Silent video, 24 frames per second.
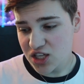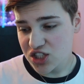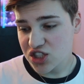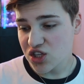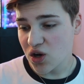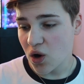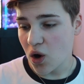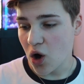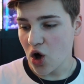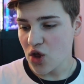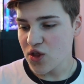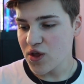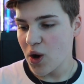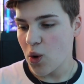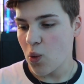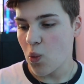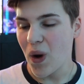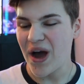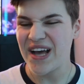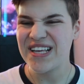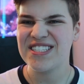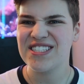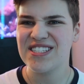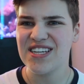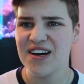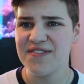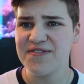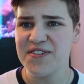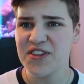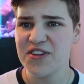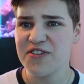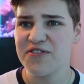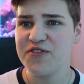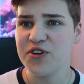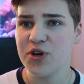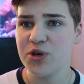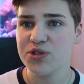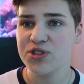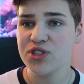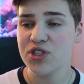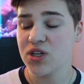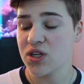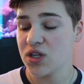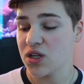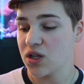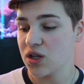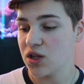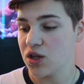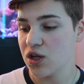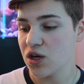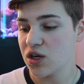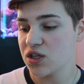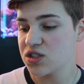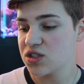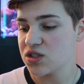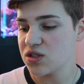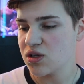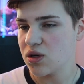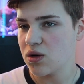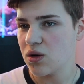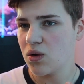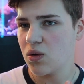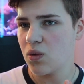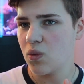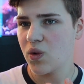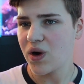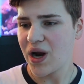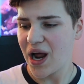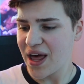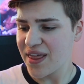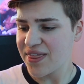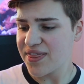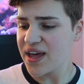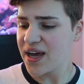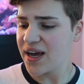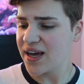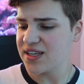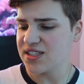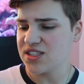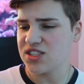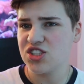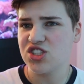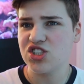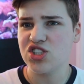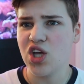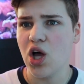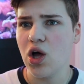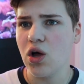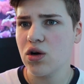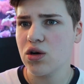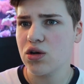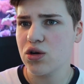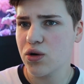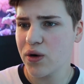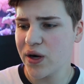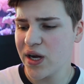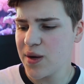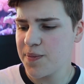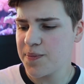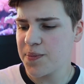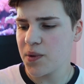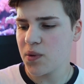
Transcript: So all that white stuff on the filter looks what I think is salt creep,